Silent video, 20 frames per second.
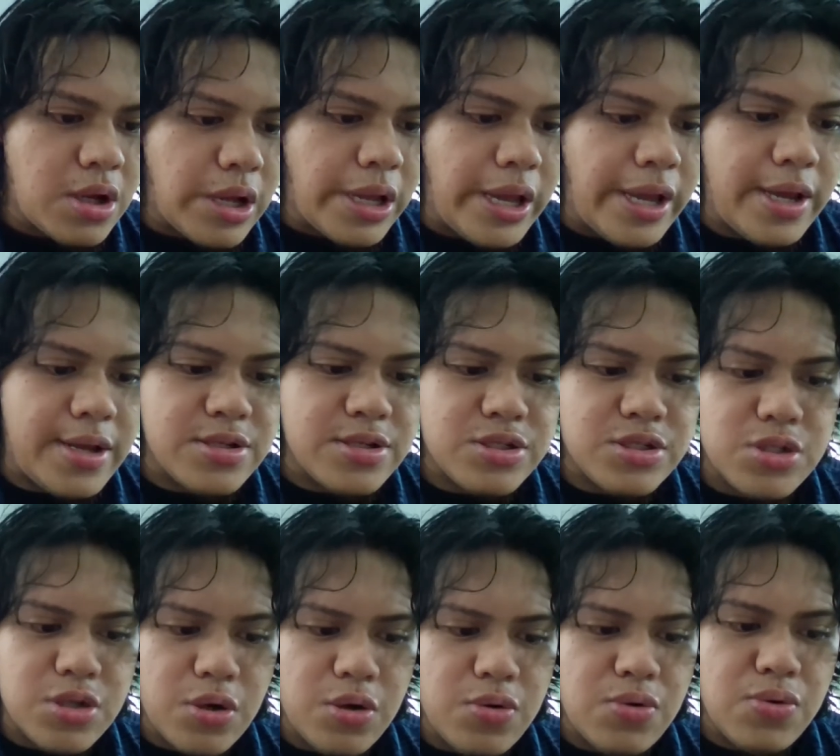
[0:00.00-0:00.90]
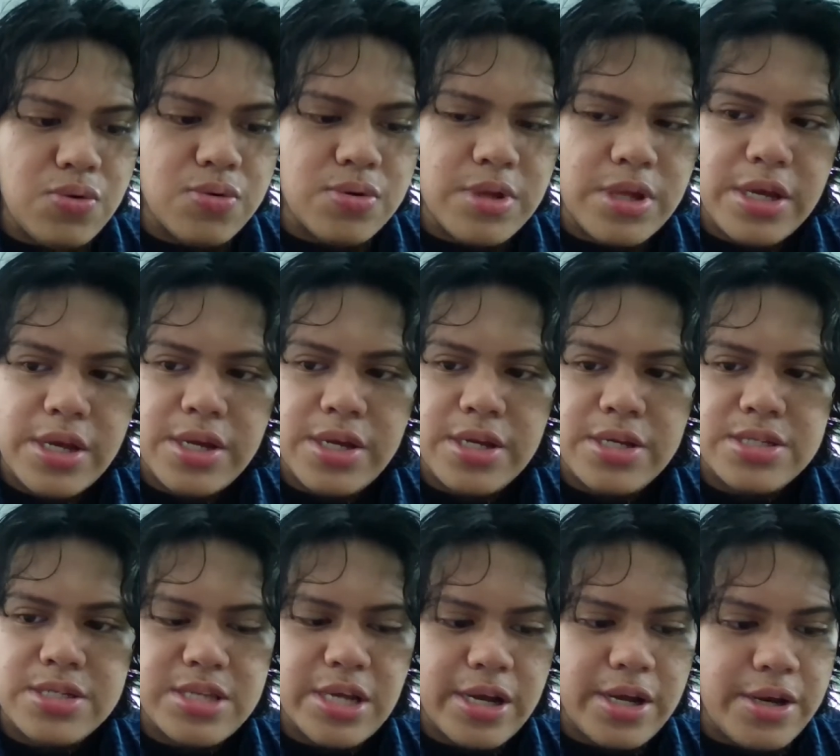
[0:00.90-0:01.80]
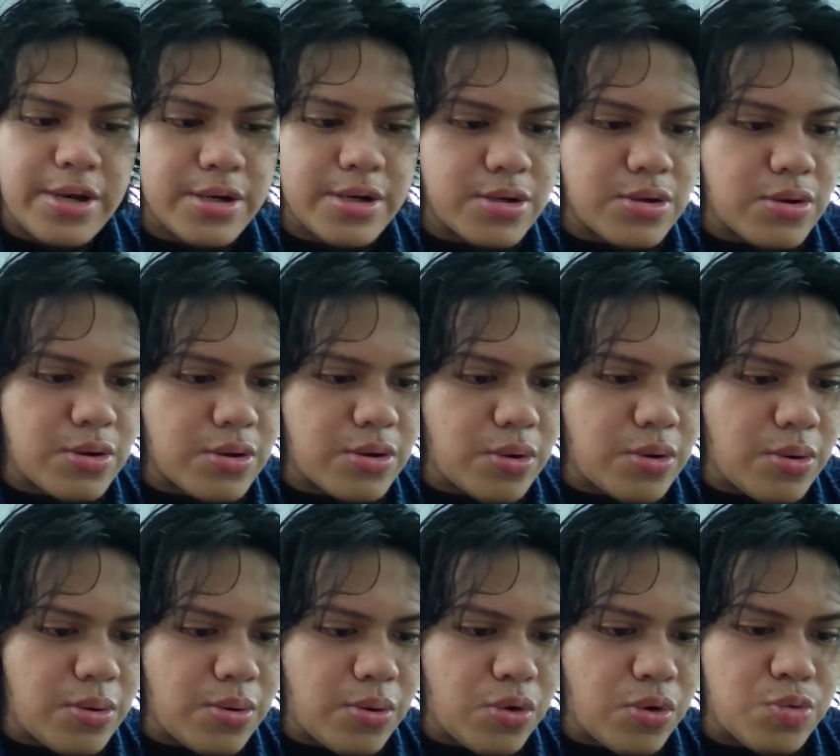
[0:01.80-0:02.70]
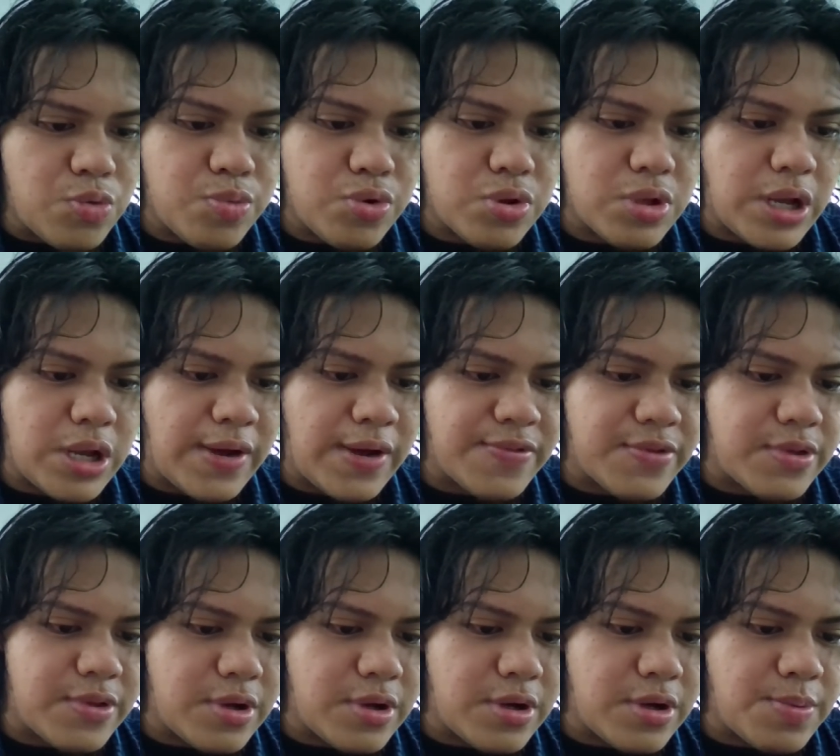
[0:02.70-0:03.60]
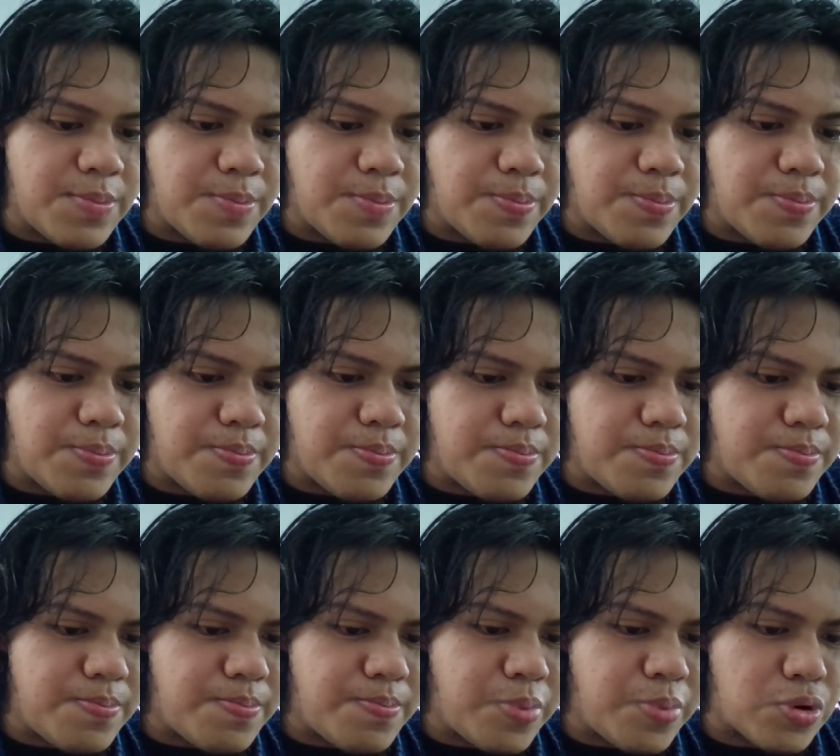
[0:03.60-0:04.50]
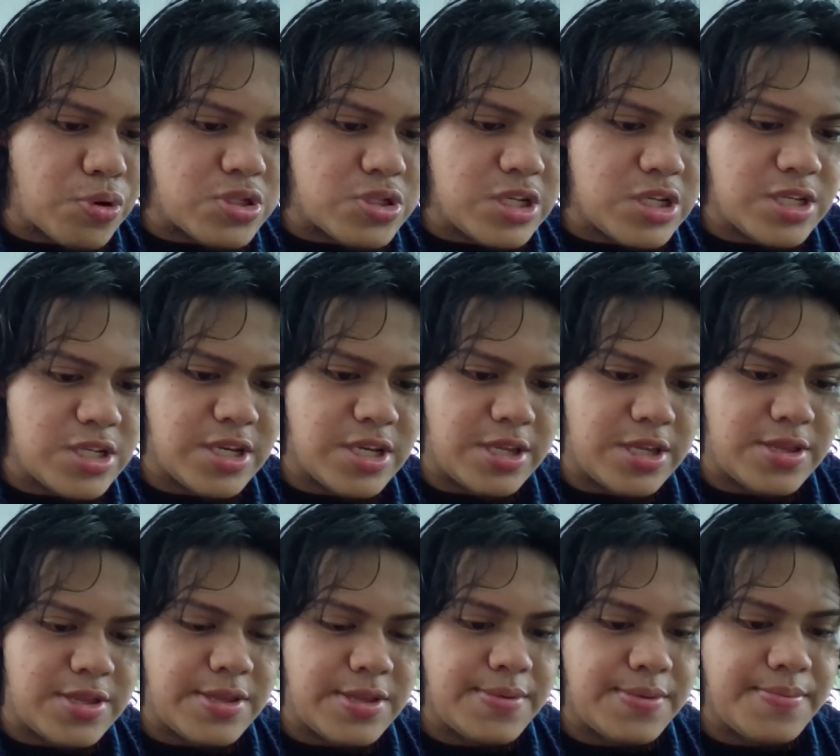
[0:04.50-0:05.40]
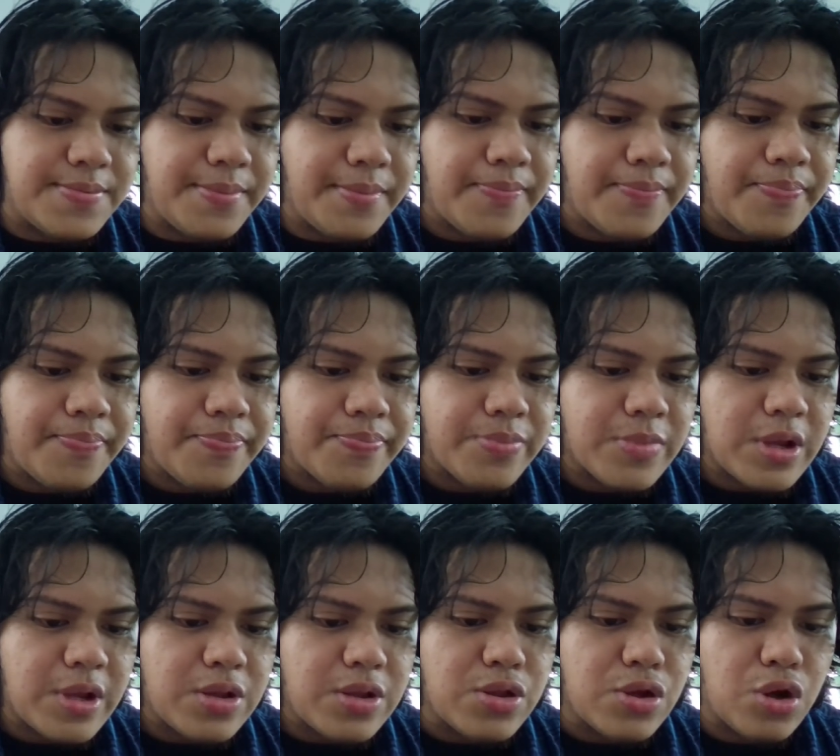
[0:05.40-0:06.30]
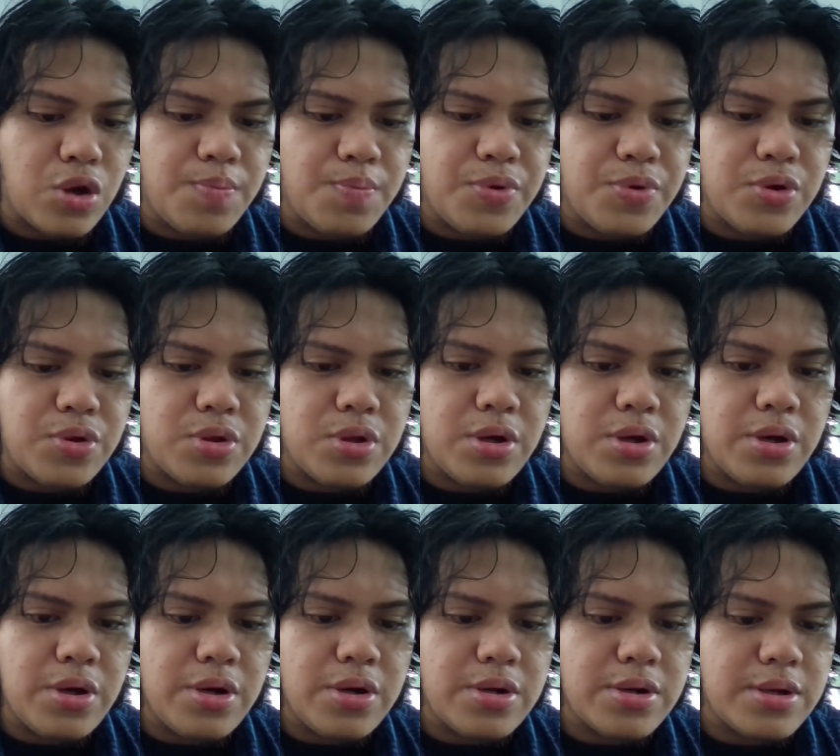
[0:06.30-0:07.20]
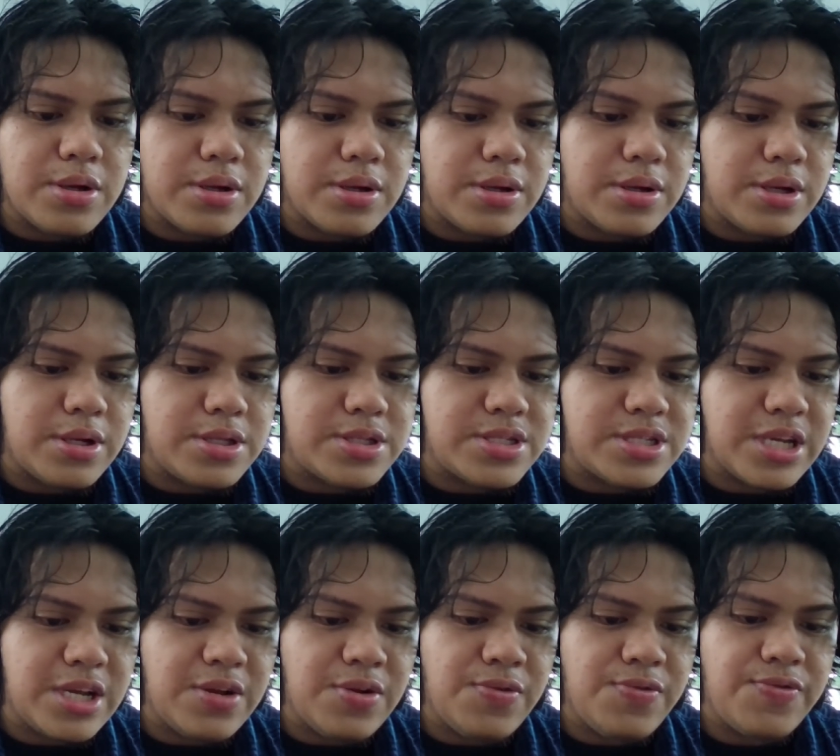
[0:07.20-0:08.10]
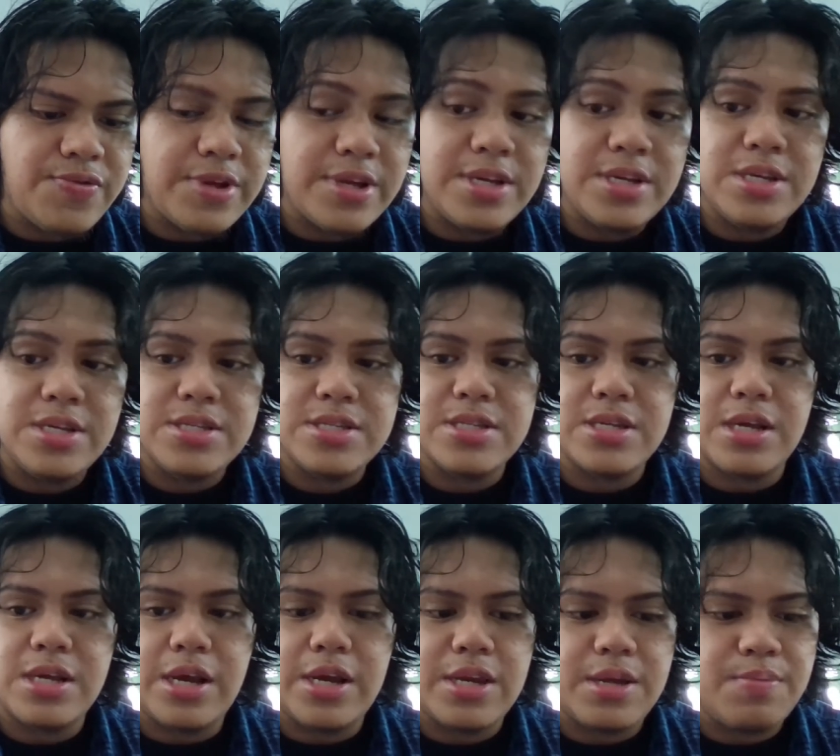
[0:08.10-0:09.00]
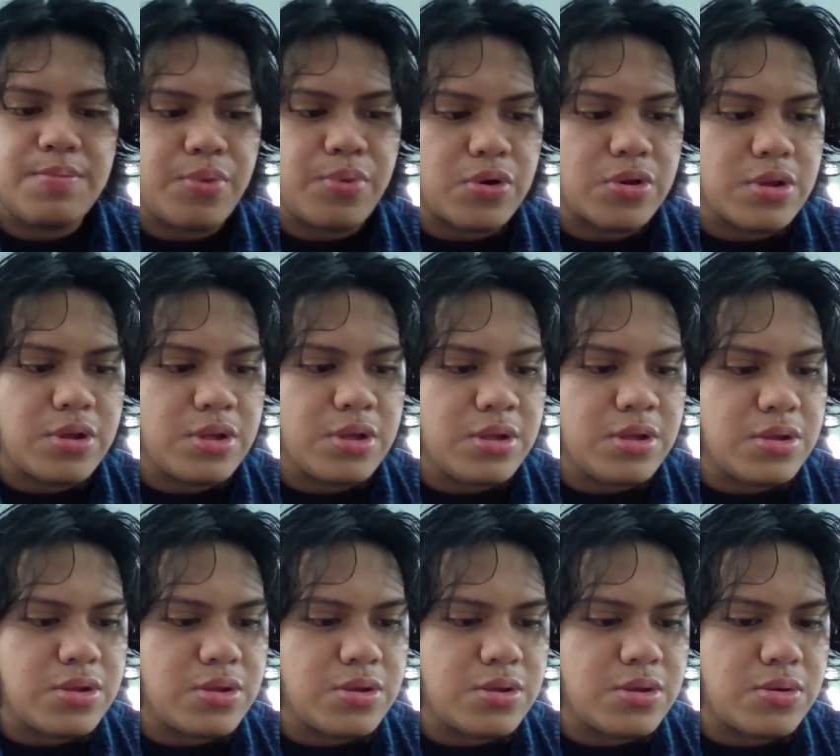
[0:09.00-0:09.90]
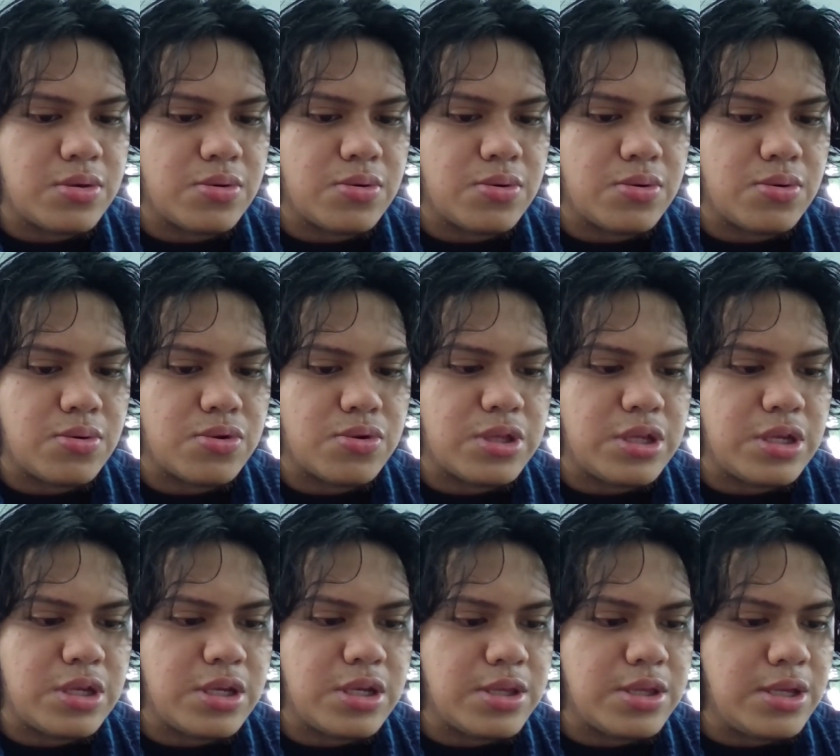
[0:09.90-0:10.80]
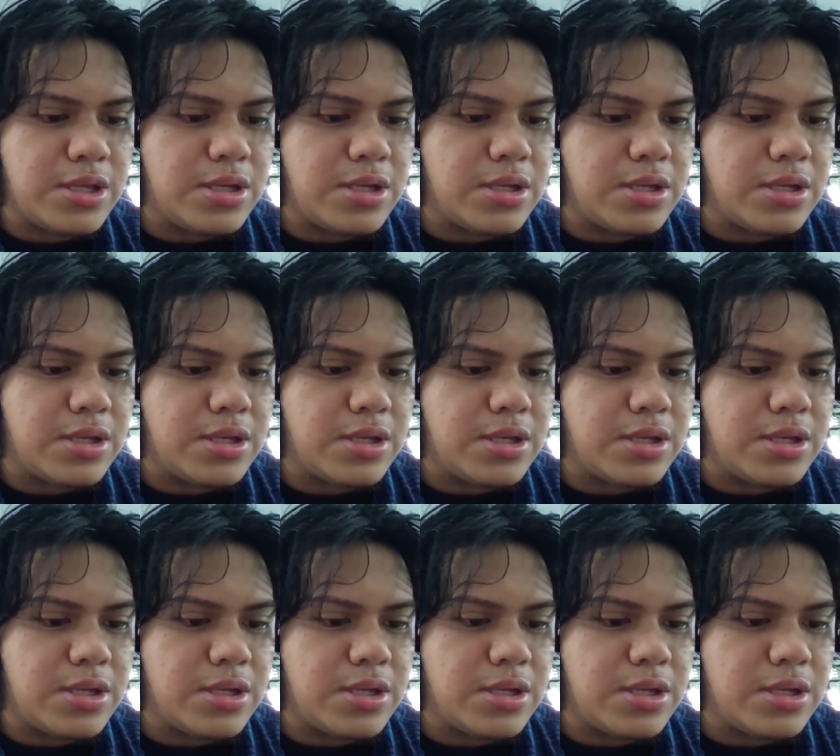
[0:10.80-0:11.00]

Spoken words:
and show the desired output after processing it. The computer itself is an important utility